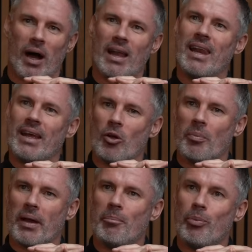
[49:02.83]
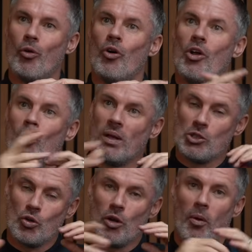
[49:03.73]
A little bit. But when you're
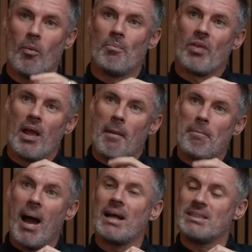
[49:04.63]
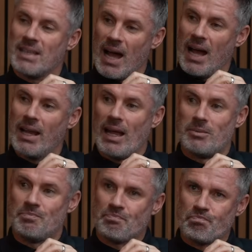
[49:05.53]
talking about Martin Tyler
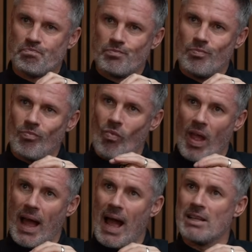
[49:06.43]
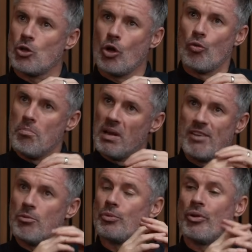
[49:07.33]
had an
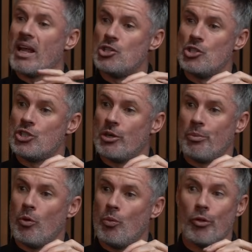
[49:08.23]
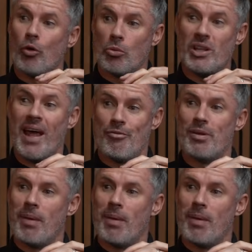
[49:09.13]
unbelievable relationship with almost every